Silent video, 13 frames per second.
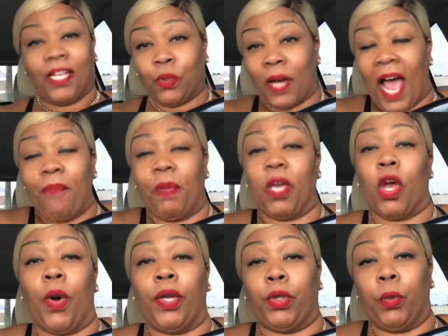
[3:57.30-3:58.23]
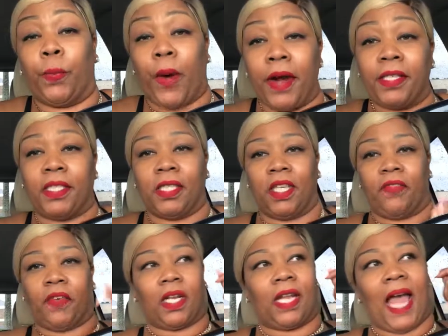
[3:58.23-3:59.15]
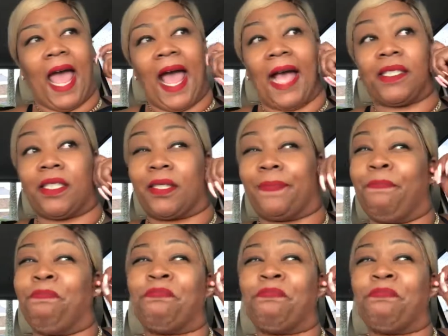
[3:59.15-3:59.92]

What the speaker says: what I've been going through personally for the last,